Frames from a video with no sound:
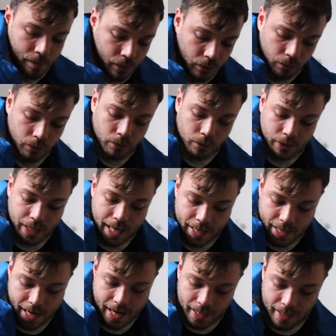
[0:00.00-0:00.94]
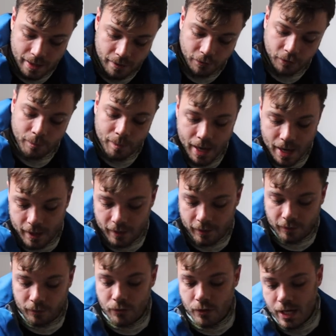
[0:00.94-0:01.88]
up all that negative
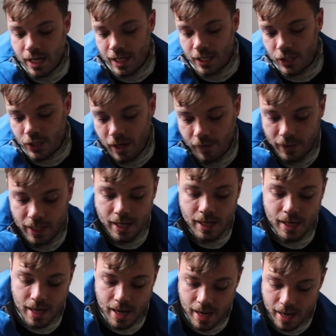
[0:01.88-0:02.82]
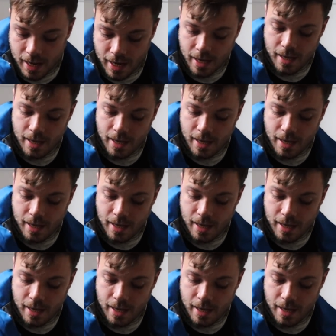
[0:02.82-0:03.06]
space, really shove it in there.